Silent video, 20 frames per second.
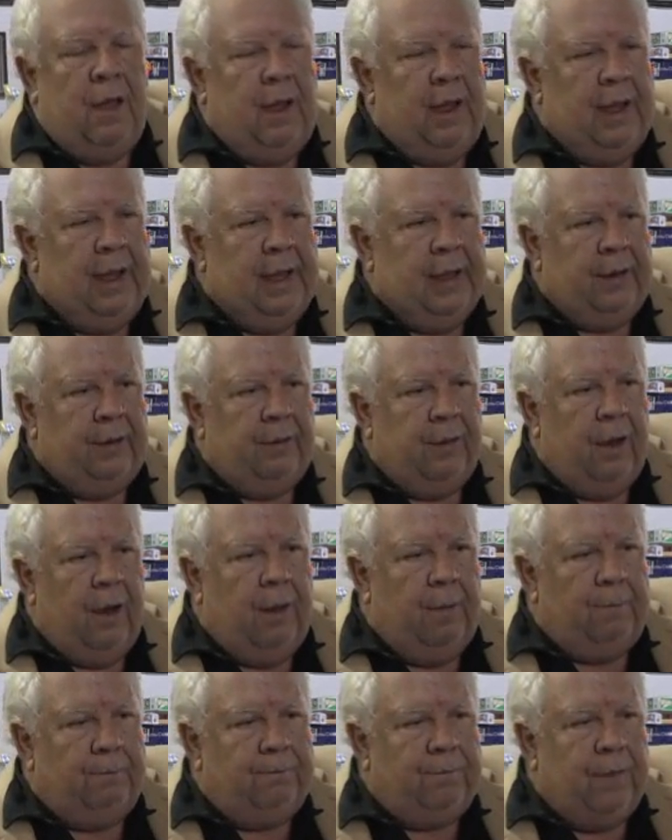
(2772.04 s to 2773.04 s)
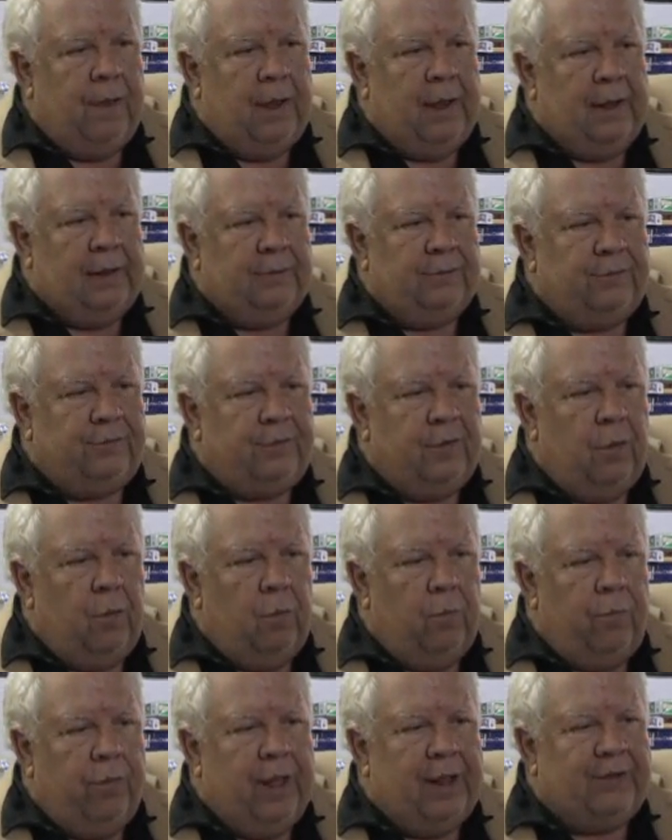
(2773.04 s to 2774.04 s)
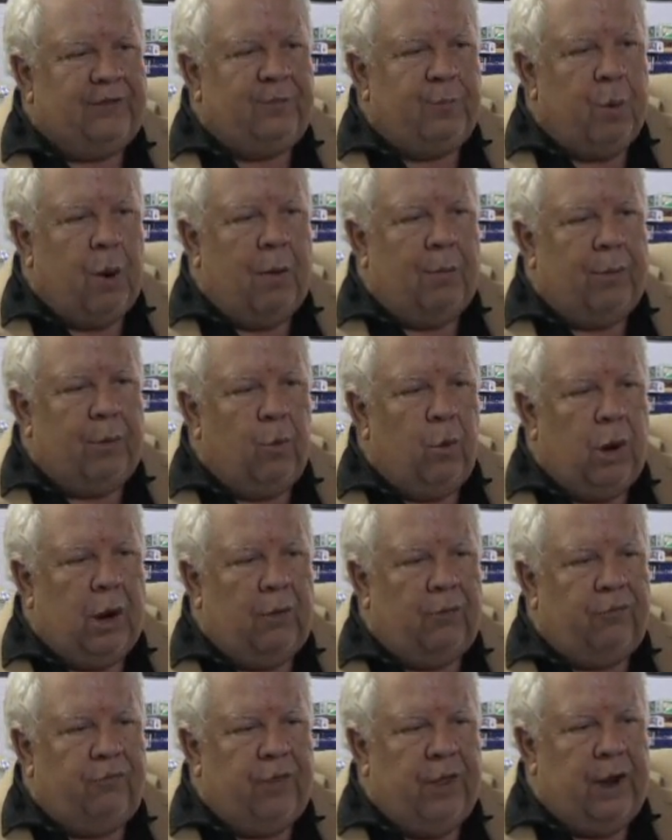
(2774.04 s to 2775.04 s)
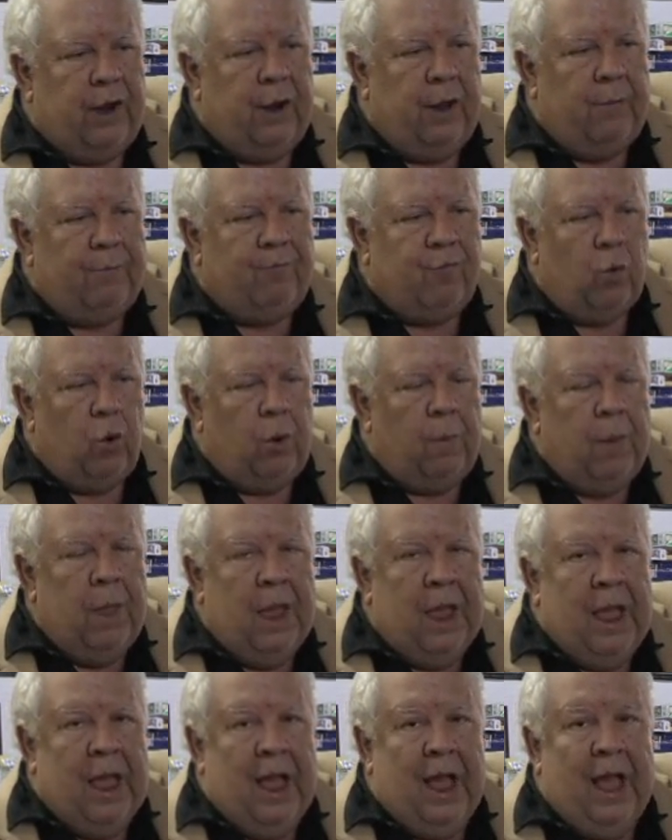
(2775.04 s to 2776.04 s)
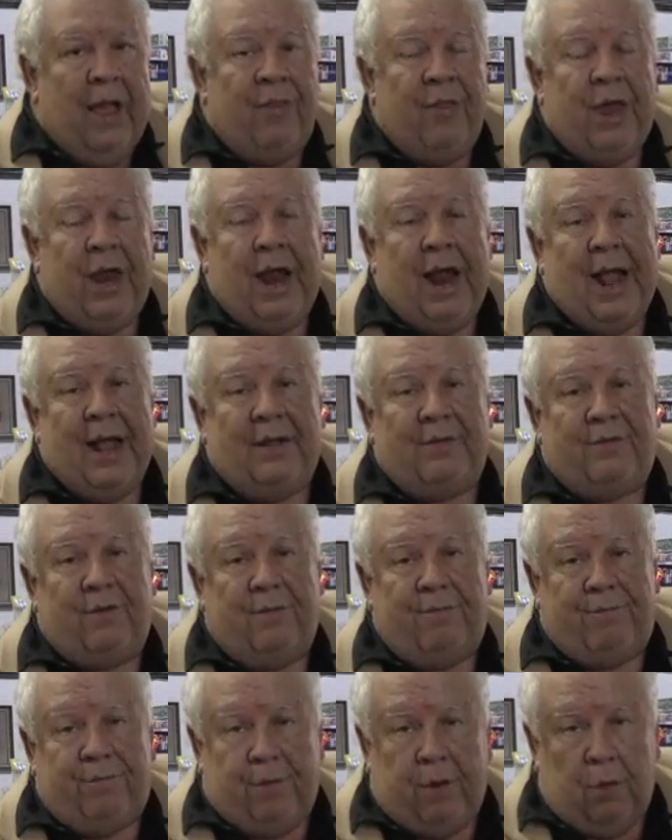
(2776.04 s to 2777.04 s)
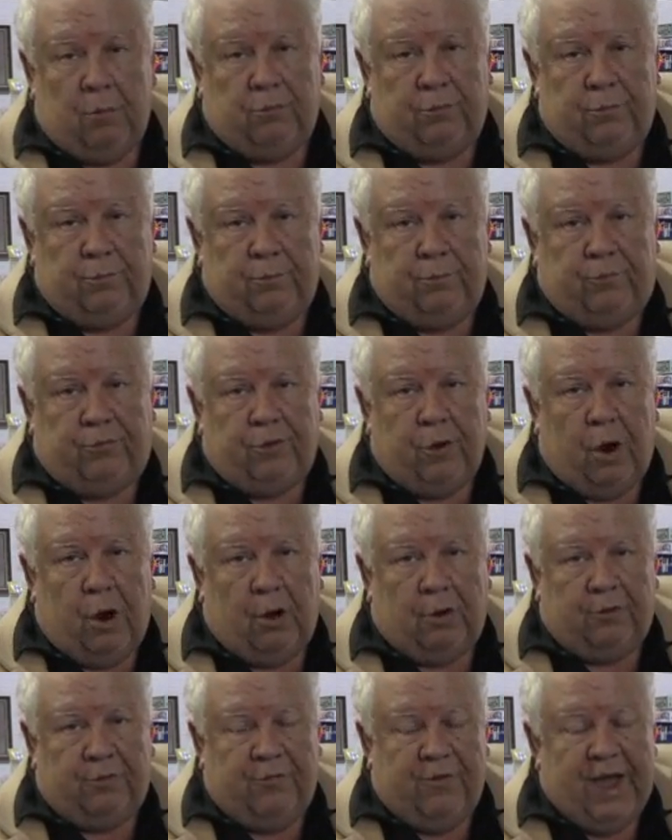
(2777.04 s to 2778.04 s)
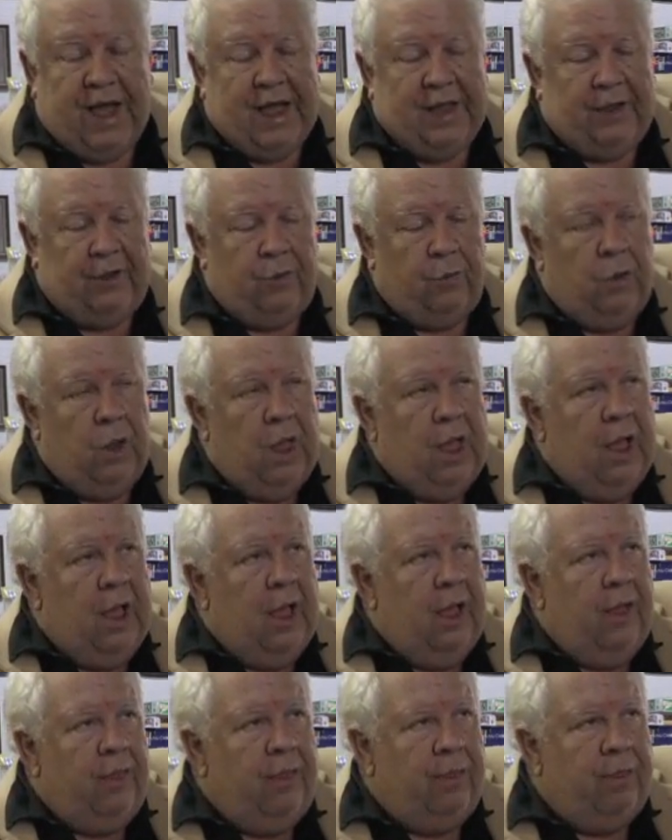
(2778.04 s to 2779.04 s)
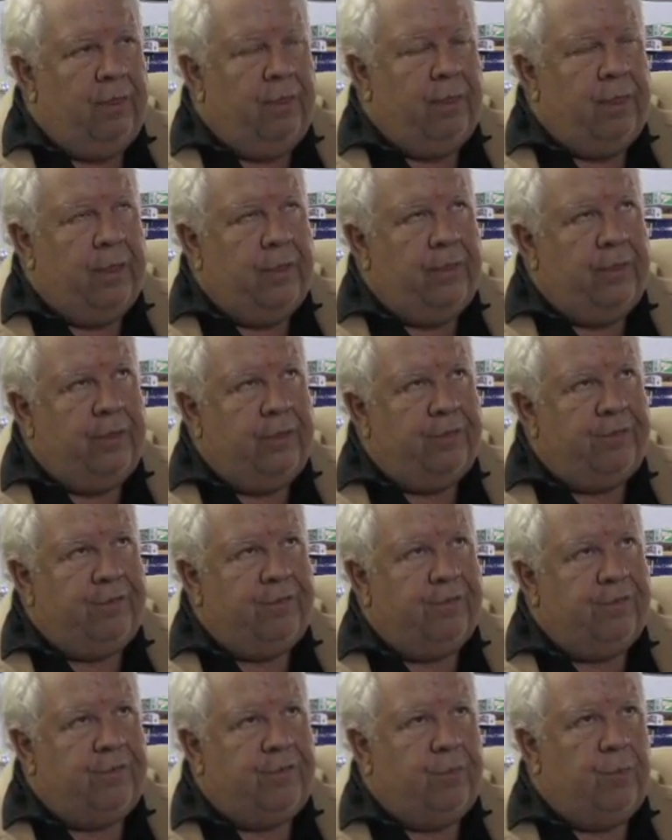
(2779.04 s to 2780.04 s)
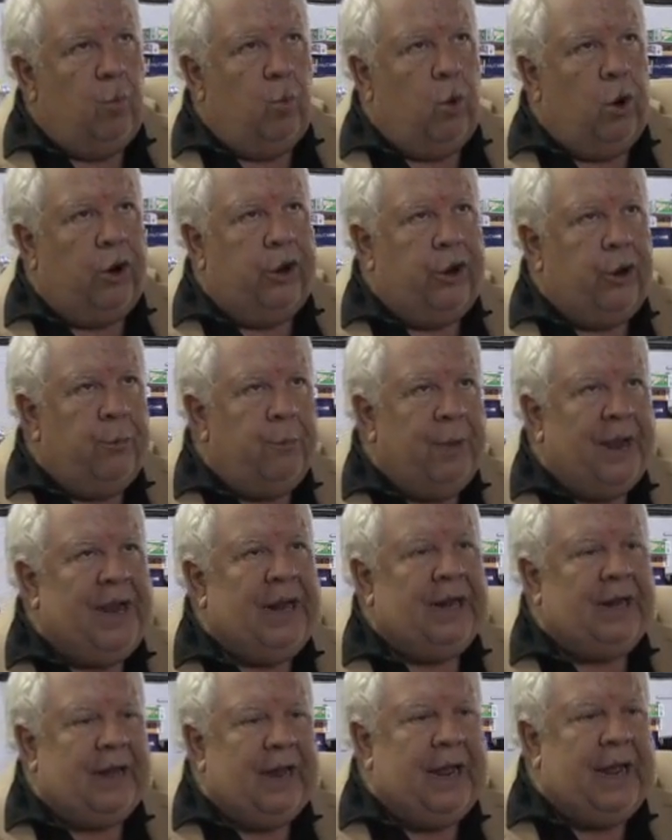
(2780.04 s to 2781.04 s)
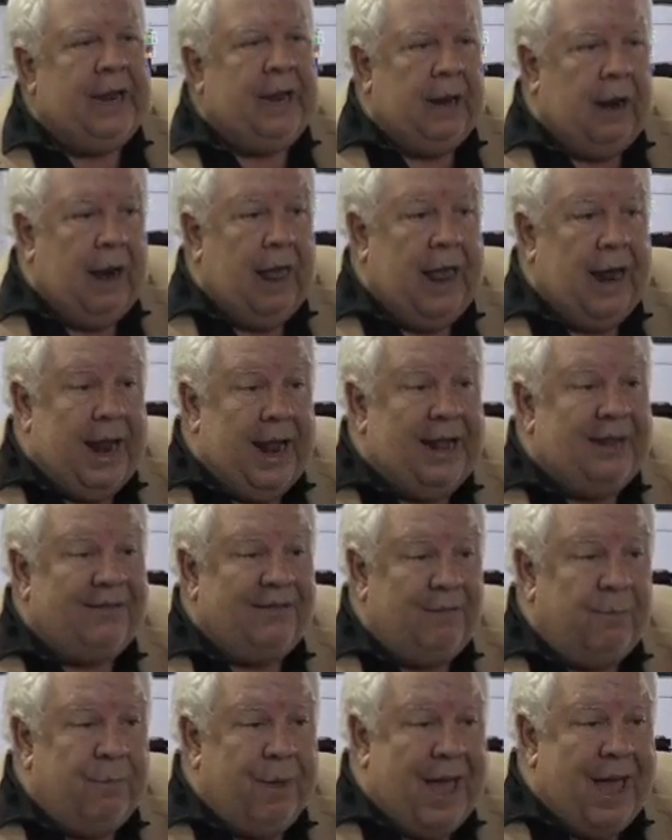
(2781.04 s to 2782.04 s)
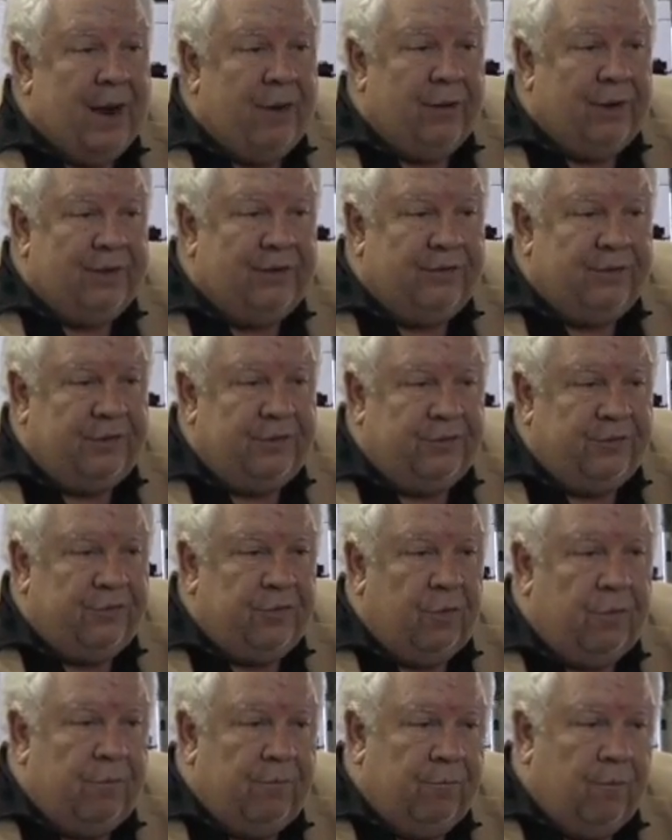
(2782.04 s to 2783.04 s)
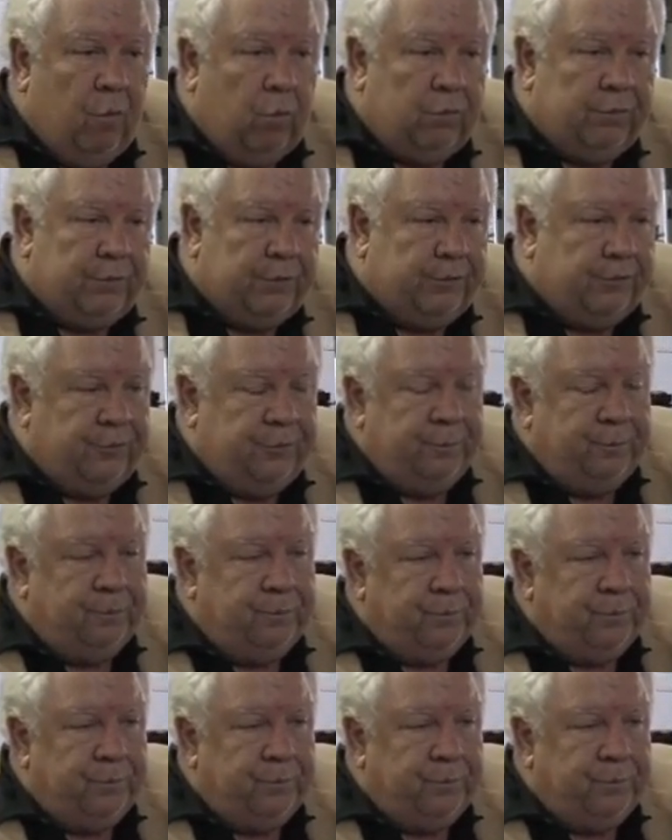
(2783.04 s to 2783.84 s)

And, um, and so that's probably what I'll set it up for. And then it has a float charge value. This is where you maintain lead acid batteries at a certain voltage.